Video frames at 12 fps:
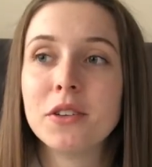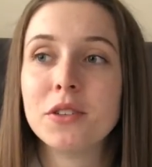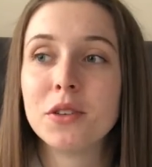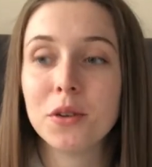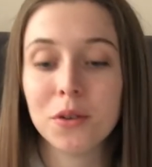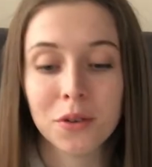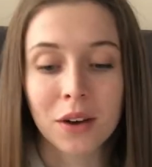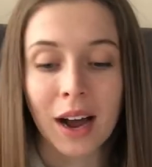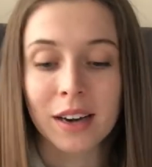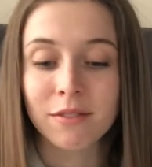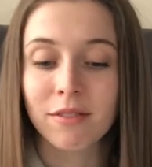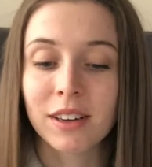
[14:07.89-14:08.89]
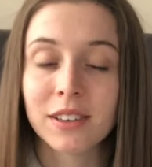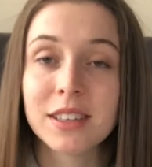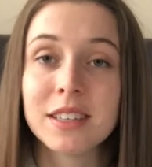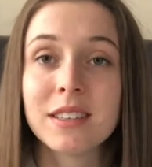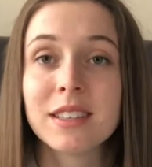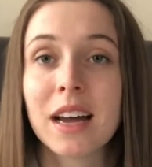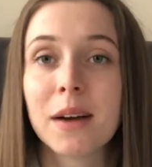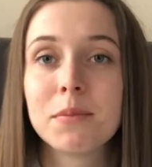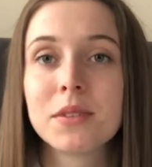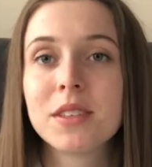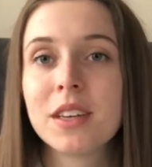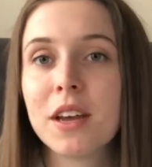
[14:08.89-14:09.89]
to kind of follow these
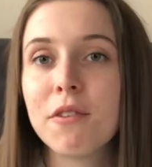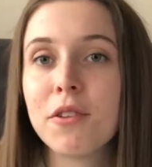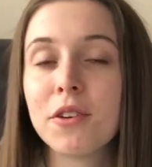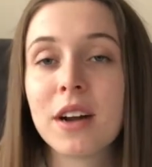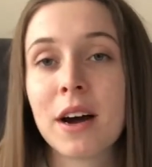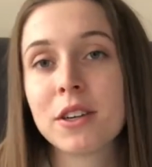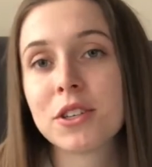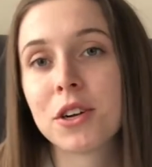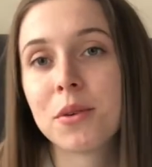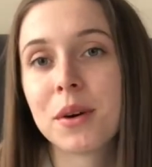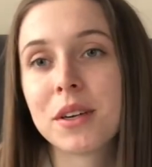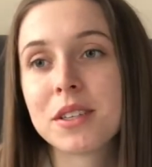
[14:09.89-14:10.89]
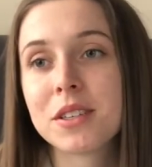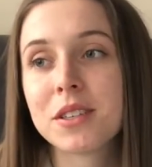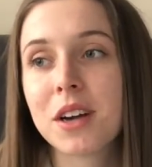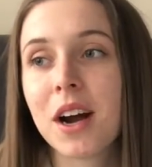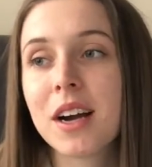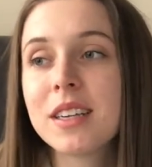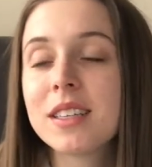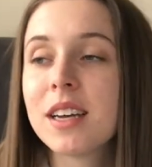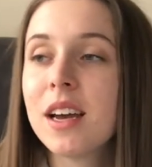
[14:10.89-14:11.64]
steps if you're not sure where to start.